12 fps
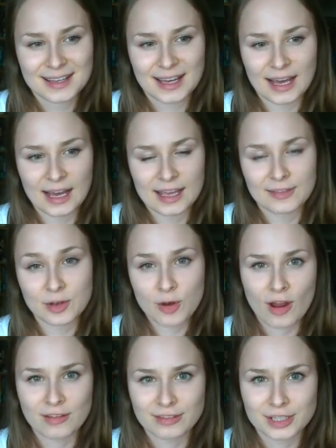in the
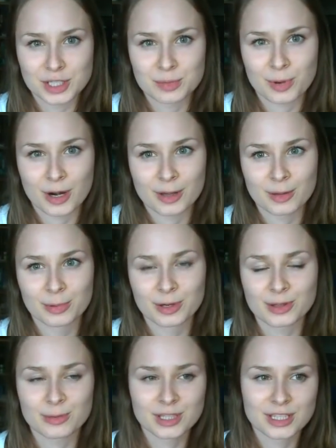nonfiction part of the
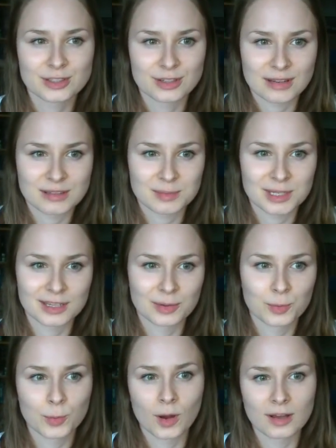book that really stood out to me
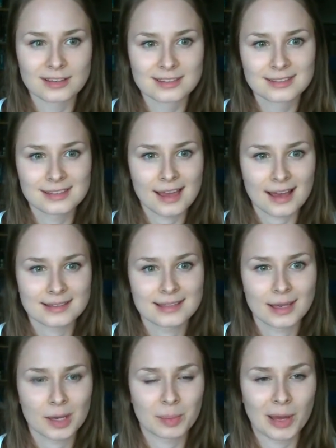was the
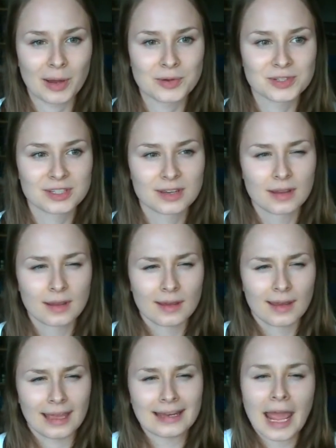essay about
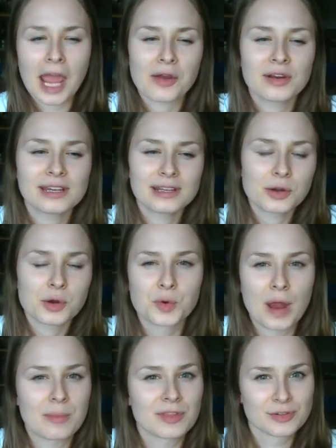inheriting her
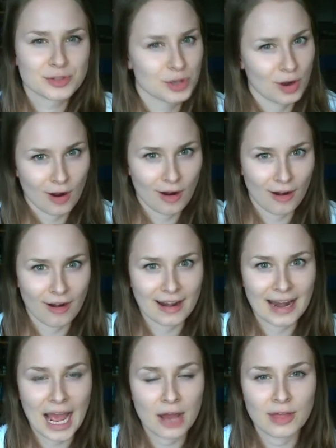grandmother's car
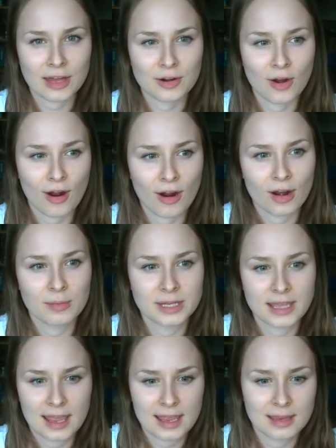and how that car
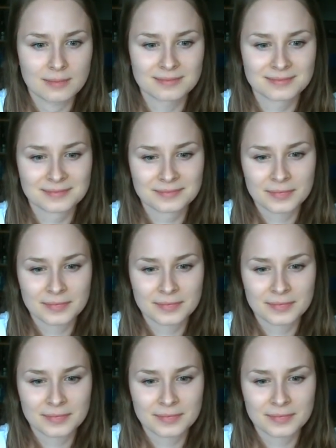became